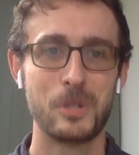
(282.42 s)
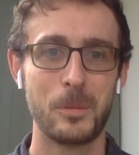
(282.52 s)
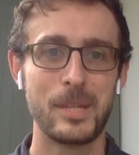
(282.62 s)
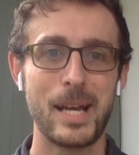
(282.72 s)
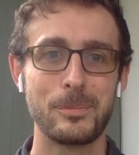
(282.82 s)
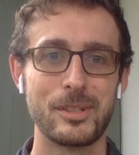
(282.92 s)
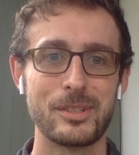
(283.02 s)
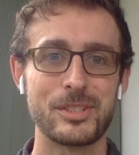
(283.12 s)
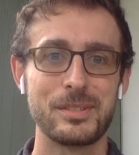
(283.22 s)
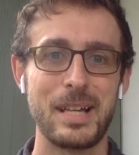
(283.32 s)
Drum
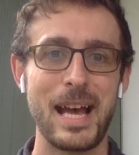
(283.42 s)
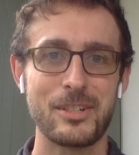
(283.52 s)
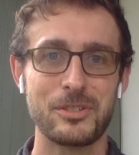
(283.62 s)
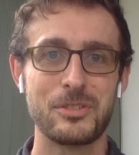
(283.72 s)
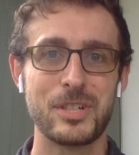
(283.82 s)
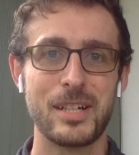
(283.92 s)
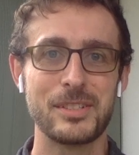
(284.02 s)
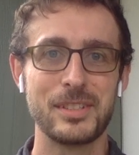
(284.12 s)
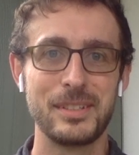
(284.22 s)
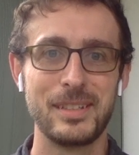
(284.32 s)
captains: Ashton
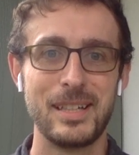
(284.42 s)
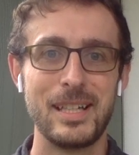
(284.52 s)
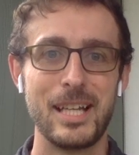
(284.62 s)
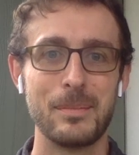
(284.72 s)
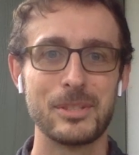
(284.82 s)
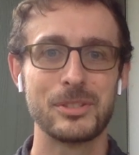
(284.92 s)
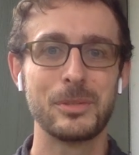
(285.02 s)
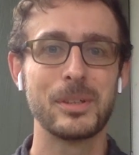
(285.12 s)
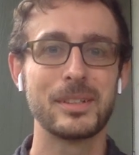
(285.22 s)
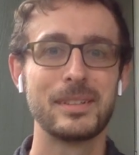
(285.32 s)
Johnson, Emma
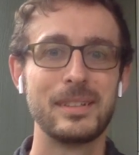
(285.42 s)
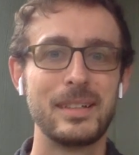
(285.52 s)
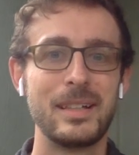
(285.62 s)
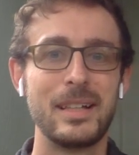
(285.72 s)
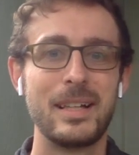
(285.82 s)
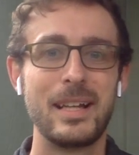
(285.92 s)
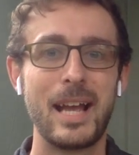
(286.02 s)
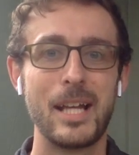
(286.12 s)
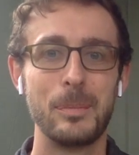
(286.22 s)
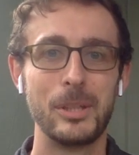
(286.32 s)
Stewart,
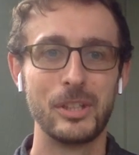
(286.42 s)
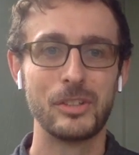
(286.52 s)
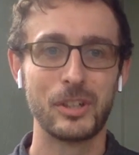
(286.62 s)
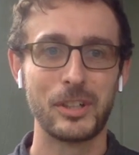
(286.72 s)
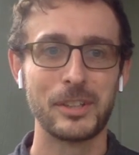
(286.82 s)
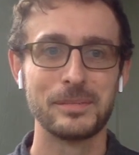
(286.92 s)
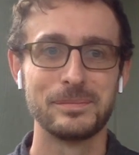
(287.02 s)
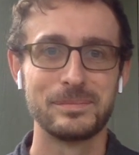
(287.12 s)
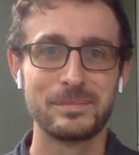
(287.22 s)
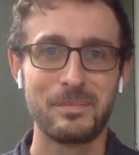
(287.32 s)
and Amelia Turner.
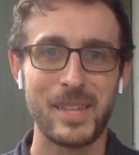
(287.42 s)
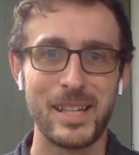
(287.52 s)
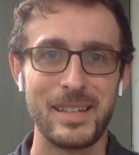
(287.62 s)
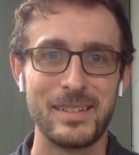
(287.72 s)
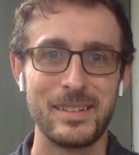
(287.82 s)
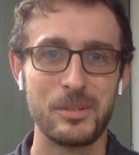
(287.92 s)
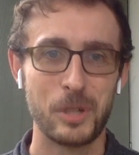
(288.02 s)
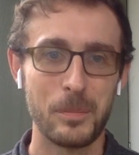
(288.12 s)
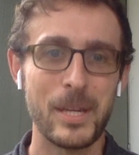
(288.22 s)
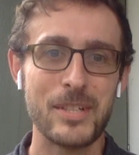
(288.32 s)

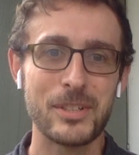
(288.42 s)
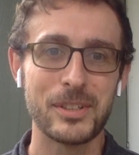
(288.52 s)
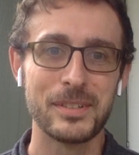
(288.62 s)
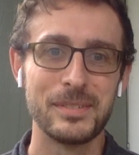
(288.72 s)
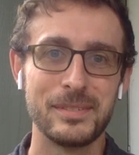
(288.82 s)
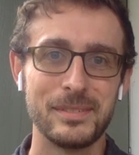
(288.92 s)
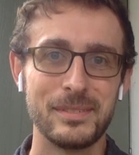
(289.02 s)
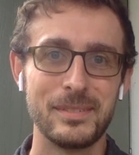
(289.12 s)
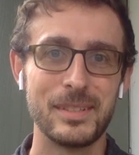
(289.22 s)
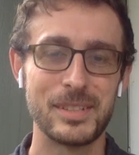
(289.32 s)
Drum major
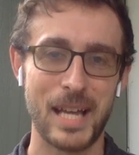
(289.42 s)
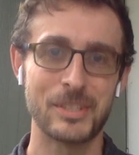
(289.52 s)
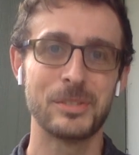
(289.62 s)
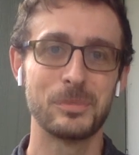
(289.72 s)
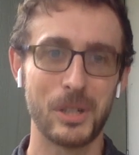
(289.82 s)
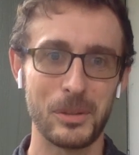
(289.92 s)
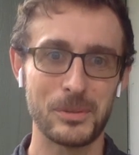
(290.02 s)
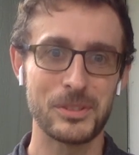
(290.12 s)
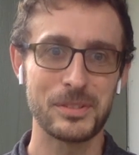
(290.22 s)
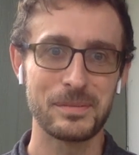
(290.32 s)
is Addison Rhodes.
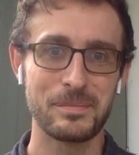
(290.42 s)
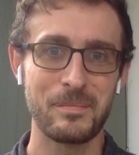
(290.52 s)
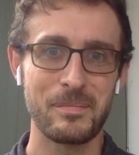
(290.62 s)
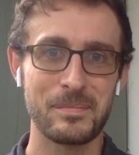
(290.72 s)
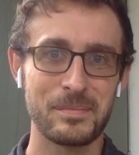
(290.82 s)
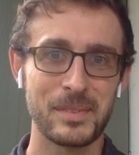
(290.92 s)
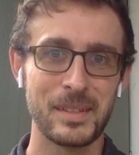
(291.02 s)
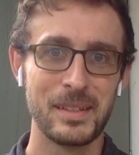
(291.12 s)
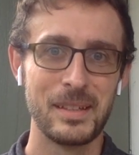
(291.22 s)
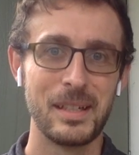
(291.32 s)

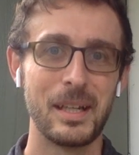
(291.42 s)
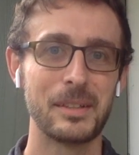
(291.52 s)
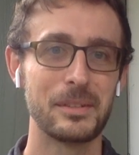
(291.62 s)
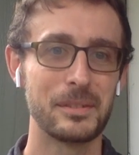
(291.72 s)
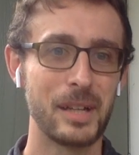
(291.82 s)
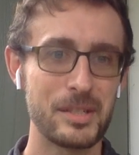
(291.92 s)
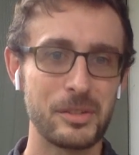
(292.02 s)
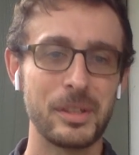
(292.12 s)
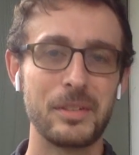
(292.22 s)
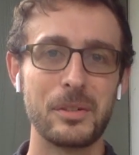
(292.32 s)
I
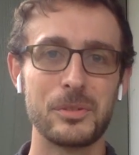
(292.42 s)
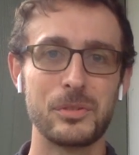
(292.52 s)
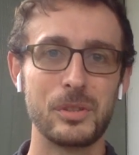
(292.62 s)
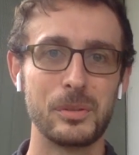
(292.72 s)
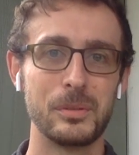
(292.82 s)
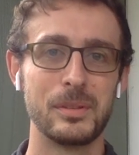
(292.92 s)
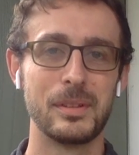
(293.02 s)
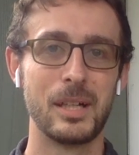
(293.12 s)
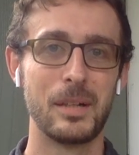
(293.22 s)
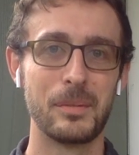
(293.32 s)
congratulate those of you
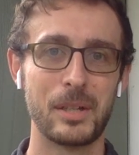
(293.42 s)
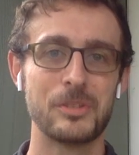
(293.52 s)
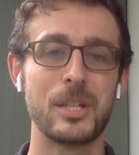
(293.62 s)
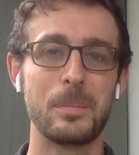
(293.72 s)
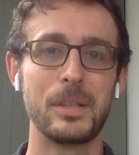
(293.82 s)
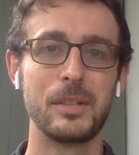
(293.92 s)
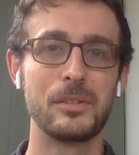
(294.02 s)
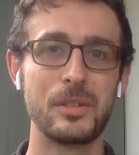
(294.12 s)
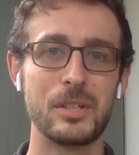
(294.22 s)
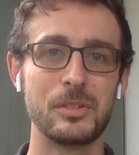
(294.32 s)
that are stepping
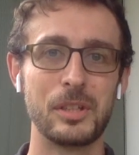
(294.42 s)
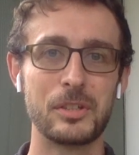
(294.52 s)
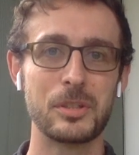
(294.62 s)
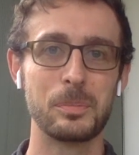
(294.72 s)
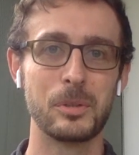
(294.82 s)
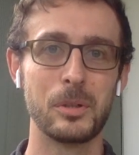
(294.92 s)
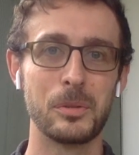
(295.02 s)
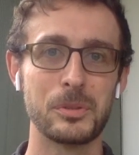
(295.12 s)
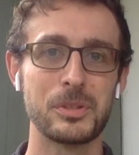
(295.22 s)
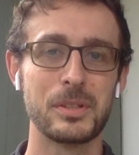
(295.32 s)
into these leadership
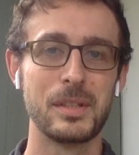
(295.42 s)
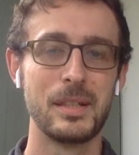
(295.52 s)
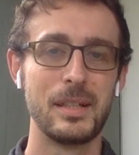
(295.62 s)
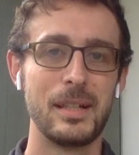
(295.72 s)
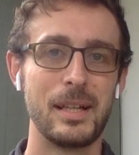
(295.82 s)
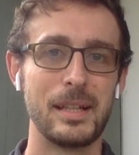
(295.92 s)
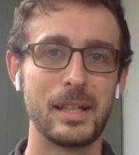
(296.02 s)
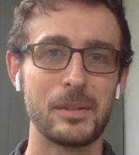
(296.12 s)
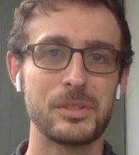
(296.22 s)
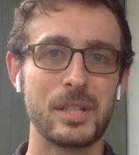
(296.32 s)
roles.
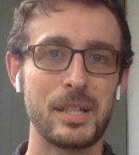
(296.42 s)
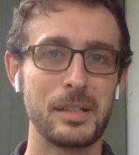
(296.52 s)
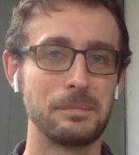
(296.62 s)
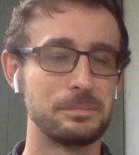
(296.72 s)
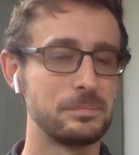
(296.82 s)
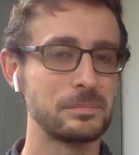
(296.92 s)
And I'll say